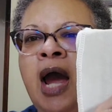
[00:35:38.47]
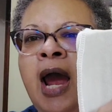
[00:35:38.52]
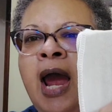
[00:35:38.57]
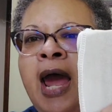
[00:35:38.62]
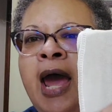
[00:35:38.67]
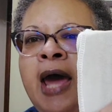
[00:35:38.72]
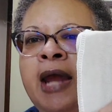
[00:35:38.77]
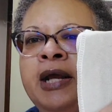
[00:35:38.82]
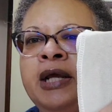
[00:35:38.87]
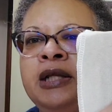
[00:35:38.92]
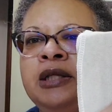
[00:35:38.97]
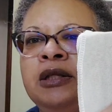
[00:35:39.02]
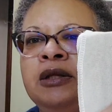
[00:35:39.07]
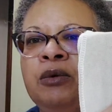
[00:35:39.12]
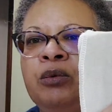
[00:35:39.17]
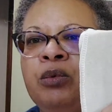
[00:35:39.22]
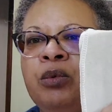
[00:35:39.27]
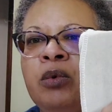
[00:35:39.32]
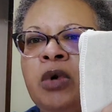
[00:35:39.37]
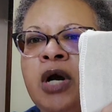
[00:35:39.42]
I added
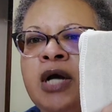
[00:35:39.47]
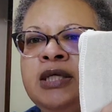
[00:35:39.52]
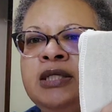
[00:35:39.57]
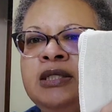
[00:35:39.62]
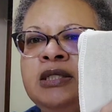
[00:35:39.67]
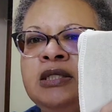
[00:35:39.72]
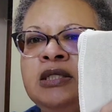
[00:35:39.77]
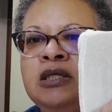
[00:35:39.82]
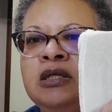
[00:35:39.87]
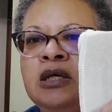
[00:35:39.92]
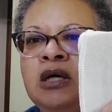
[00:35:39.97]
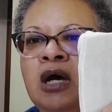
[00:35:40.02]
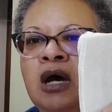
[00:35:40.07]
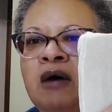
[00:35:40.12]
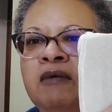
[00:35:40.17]
the rest